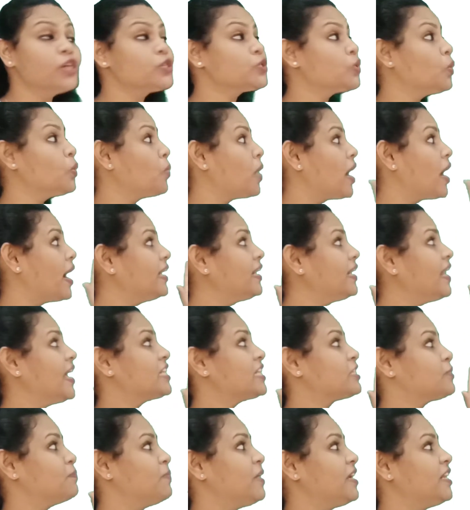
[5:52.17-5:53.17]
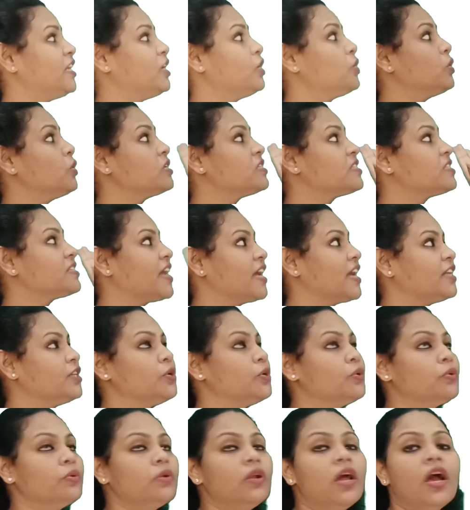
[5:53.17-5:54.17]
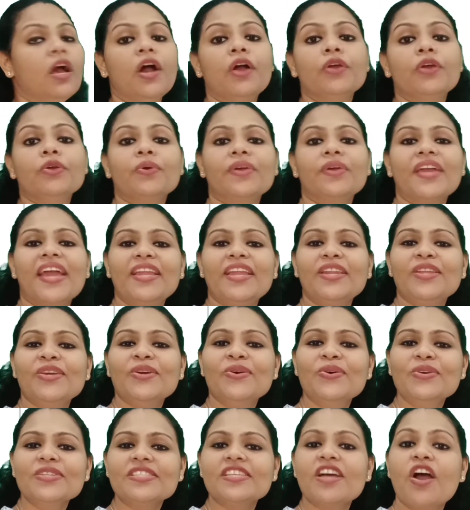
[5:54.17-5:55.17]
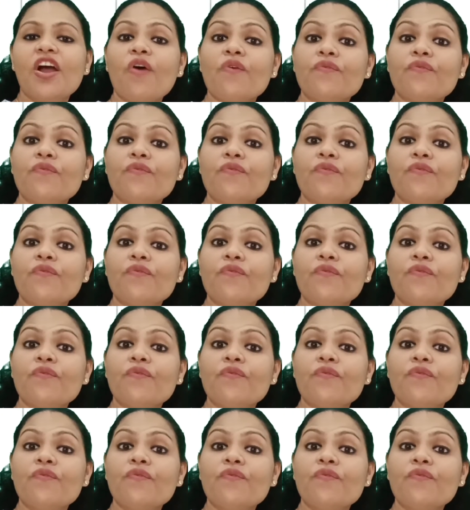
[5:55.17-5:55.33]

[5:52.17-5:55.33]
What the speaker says: So while explaining your schedule, you can use